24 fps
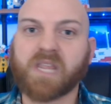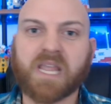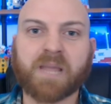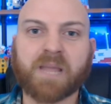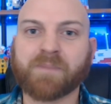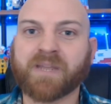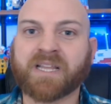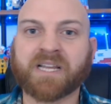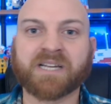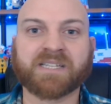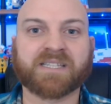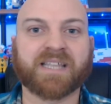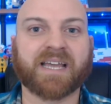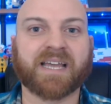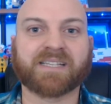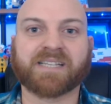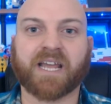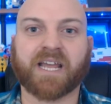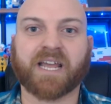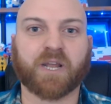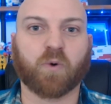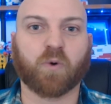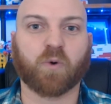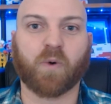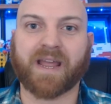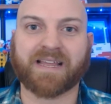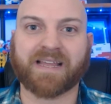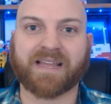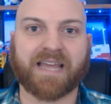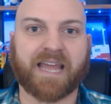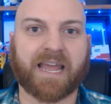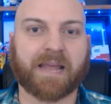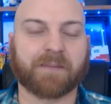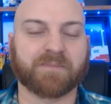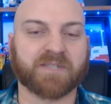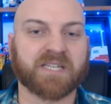because they take away
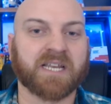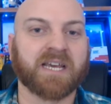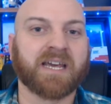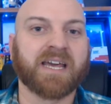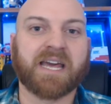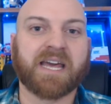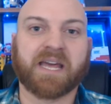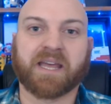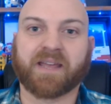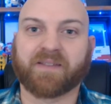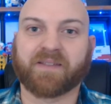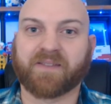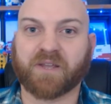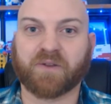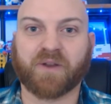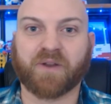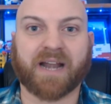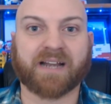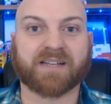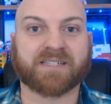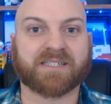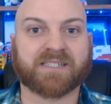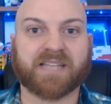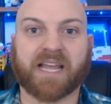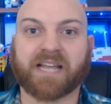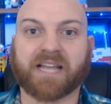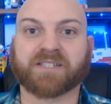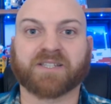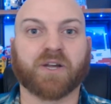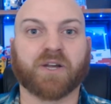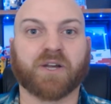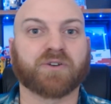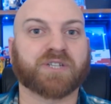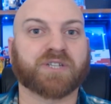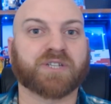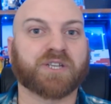games in the United States.
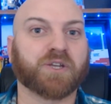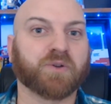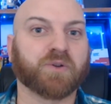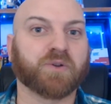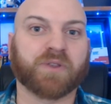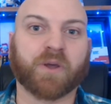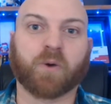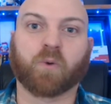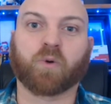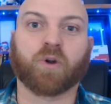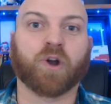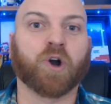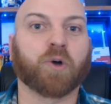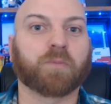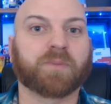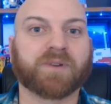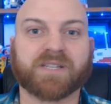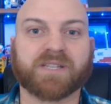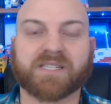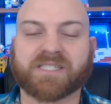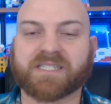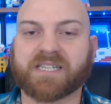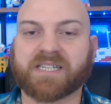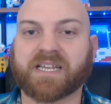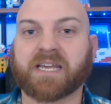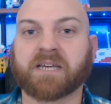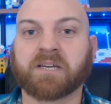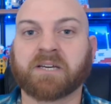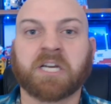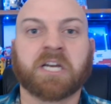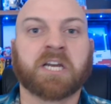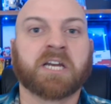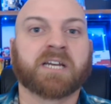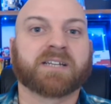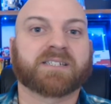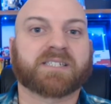Those of you that were hoping to see
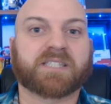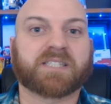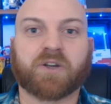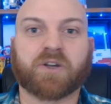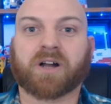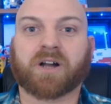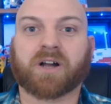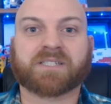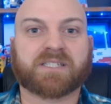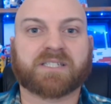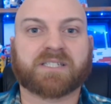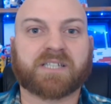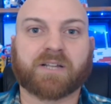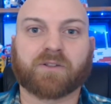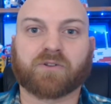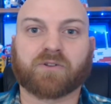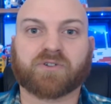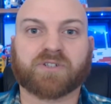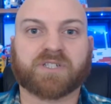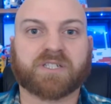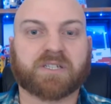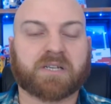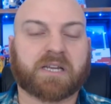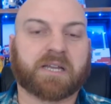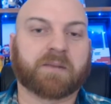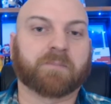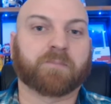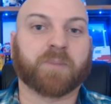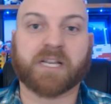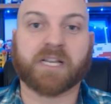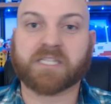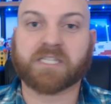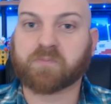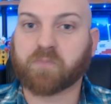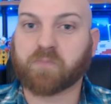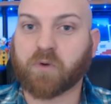Seahawks Steelers in
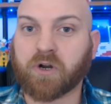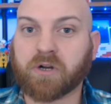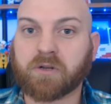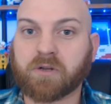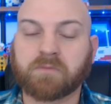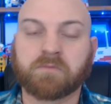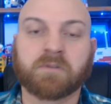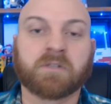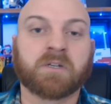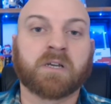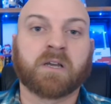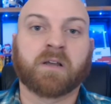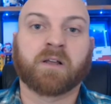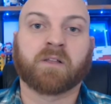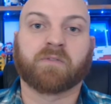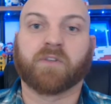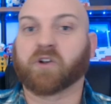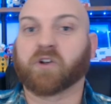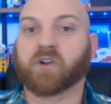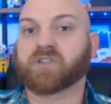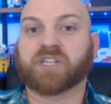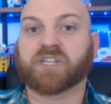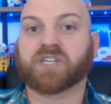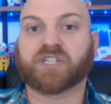Pittsburgh, there's a